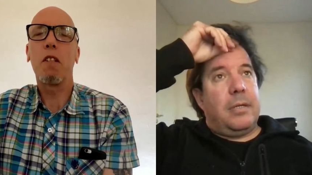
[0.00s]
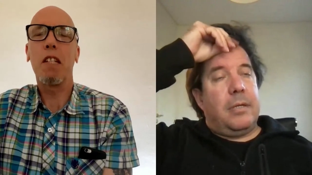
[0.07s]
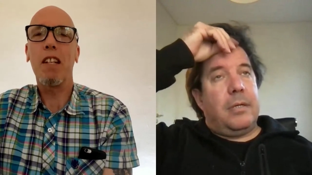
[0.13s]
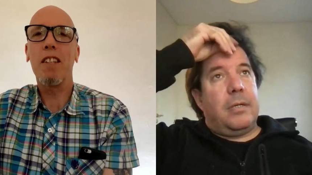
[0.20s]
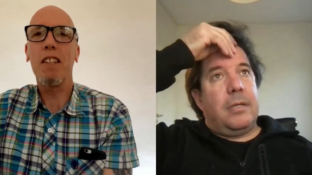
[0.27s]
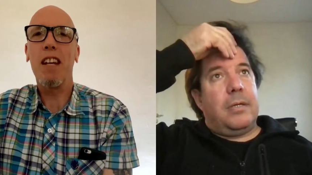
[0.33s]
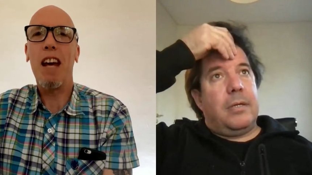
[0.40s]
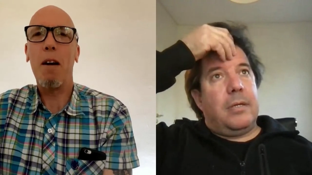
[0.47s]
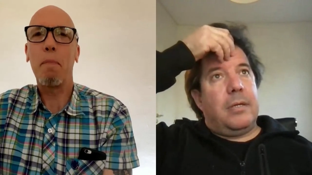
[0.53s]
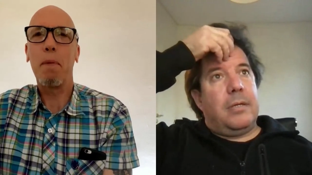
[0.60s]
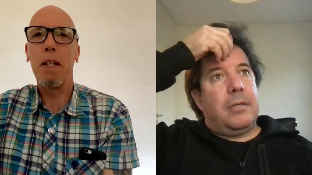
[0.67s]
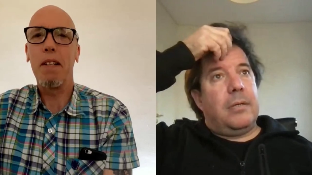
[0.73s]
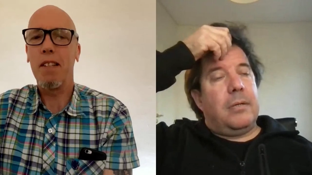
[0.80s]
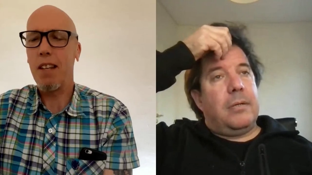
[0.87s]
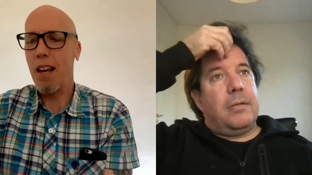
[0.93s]
Speaker 1: if it doesn't
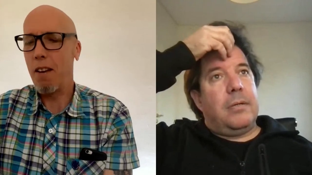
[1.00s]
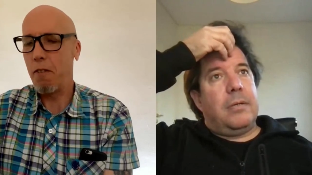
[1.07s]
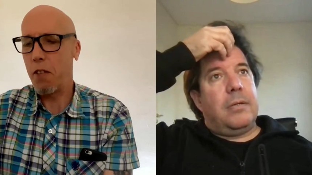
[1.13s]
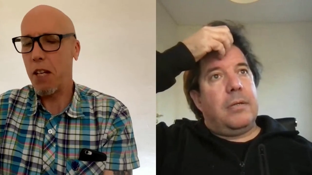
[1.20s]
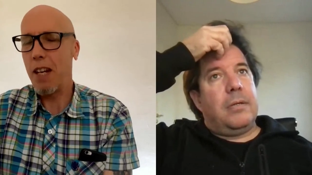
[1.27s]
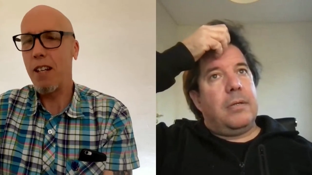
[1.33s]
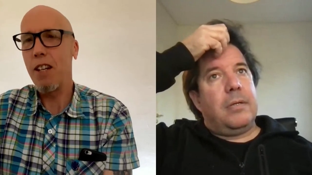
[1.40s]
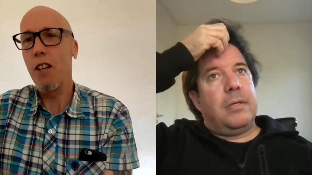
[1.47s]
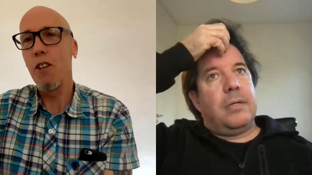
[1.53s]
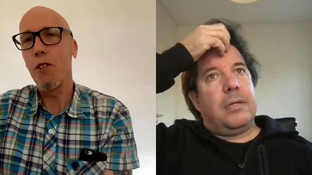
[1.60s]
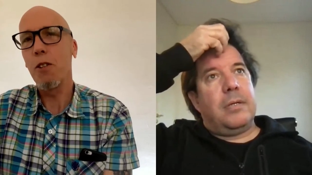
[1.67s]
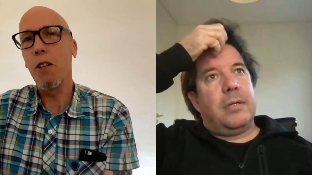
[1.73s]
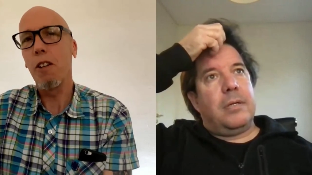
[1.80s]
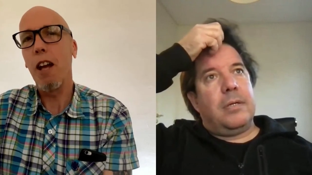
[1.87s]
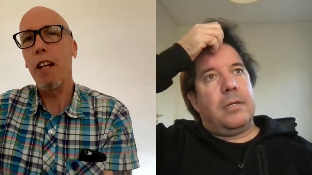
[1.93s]
happen inside of ten
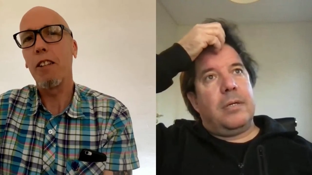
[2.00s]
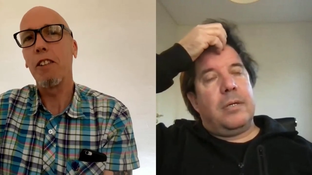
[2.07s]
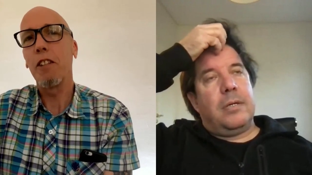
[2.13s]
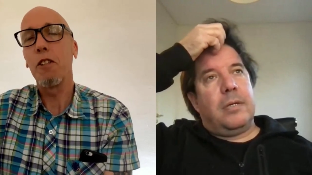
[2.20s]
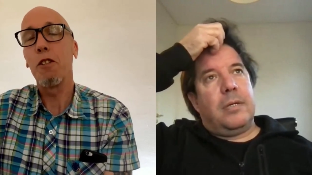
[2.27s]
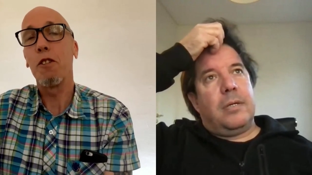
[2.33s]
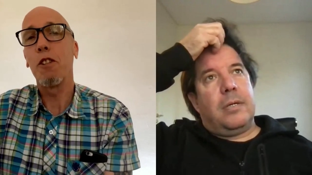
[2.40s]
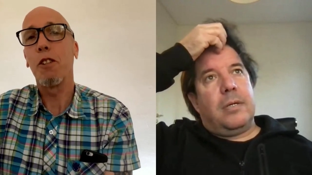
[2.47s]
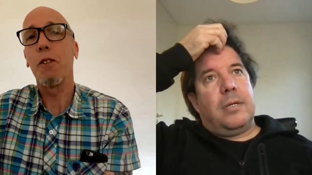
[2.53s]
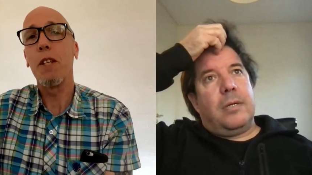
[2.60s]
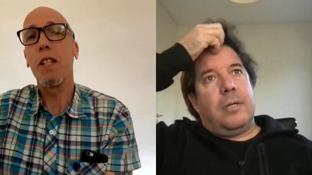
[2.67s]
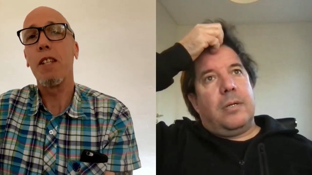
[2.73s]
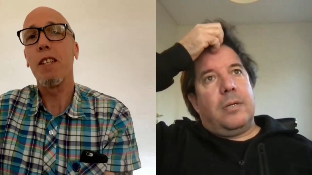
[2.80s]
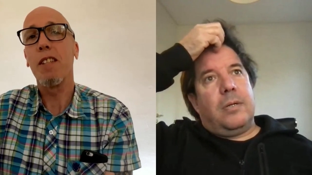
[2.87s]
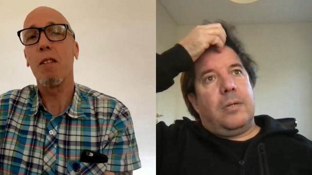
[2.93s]
years, the likelihood
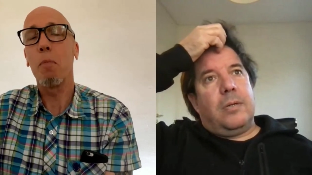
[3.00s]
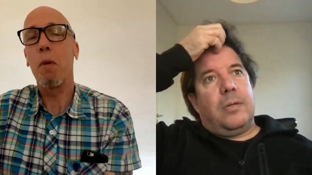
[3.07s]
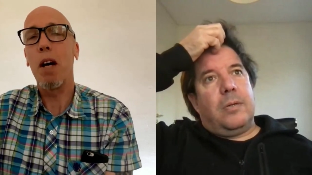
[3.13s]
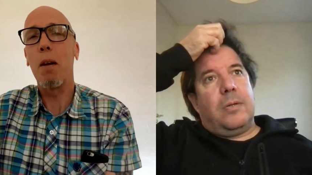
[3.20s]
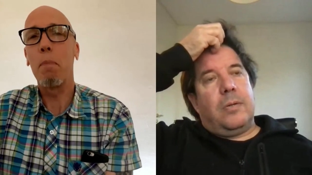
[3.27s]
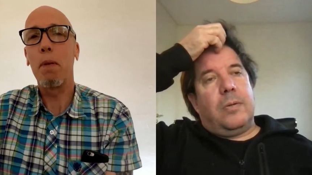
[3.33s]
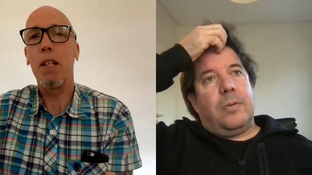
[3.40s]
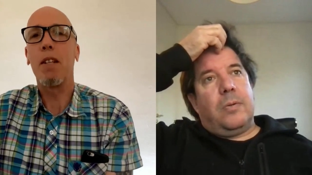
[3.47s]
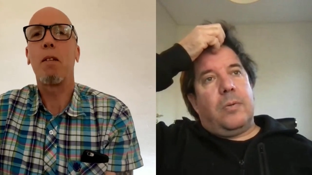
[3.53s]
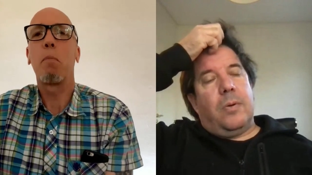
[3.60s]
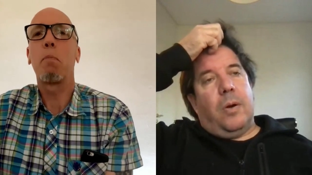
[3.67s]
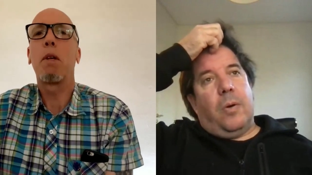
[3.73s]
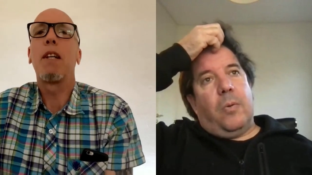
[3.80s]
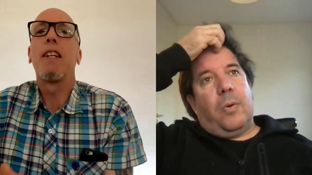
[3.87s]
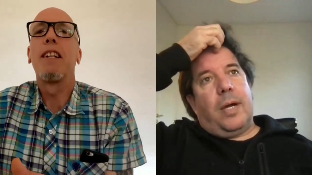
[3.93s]
decreases, in my
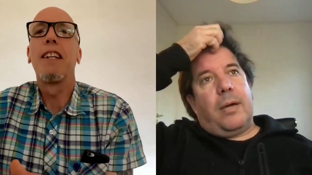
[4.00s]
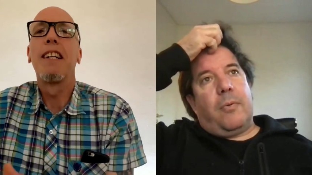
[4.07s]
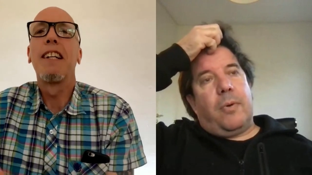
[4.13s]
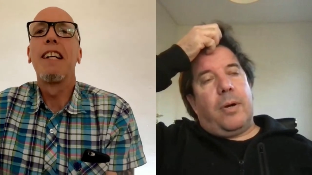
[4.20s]
opinion. But